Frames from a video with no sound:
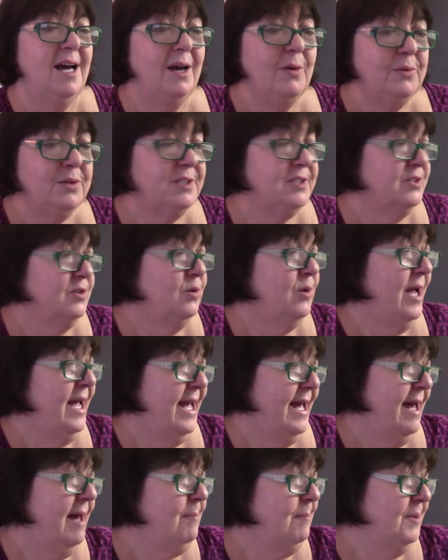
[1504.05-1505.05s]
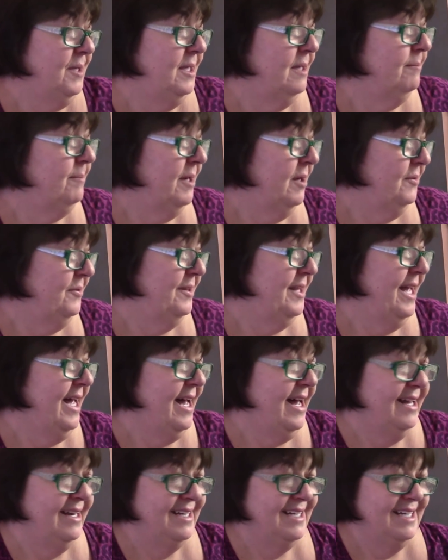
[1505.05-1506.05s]
I was so happy about
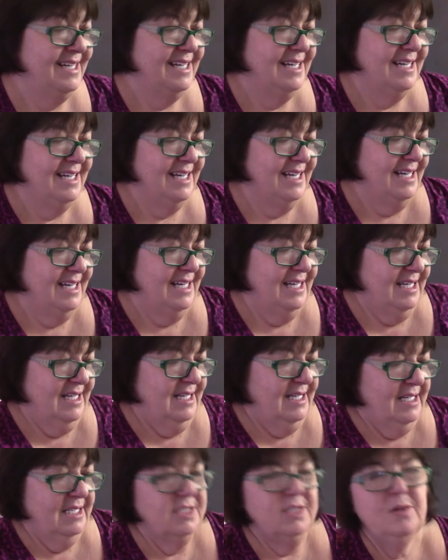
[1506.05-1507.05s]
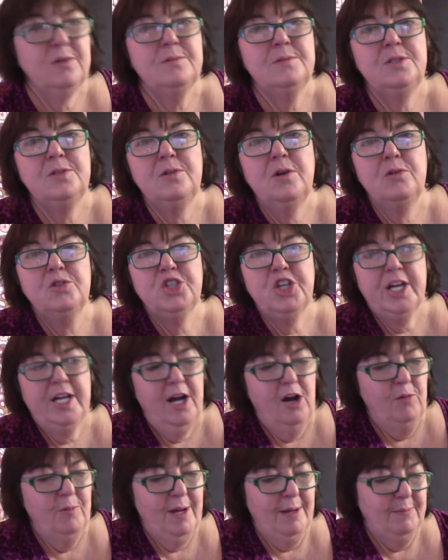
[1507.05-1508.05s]
that. So do go
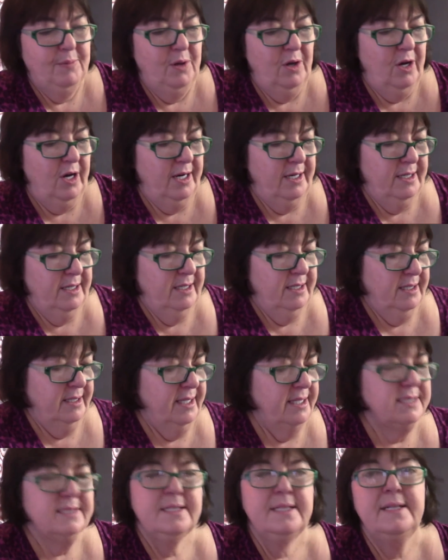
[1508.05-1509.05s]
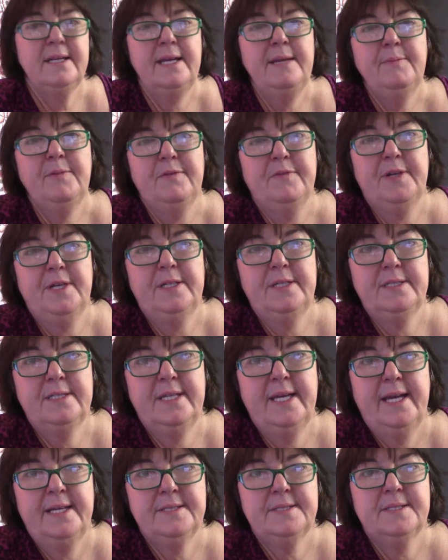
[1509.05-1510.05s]
check out my blog. Guess the name of
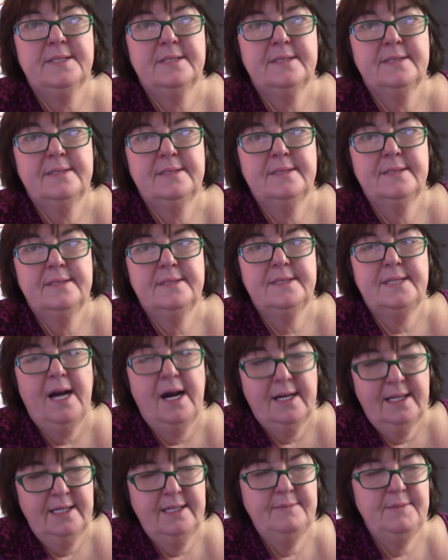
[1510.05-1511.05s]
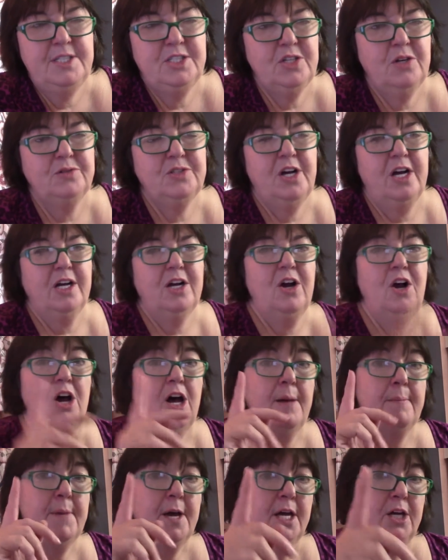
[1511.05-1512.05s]
it. Guess.
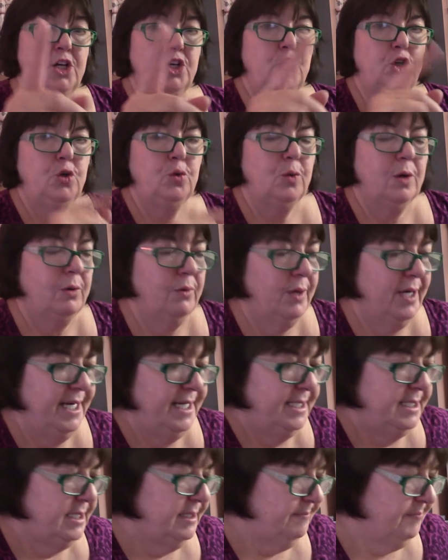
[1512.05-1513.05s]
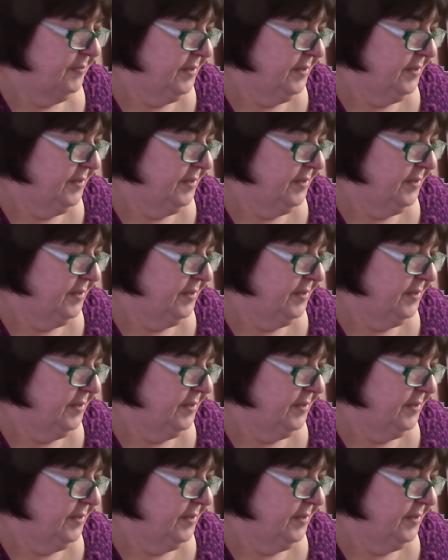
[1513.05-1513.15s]
DarleneMichaud.com. You are right.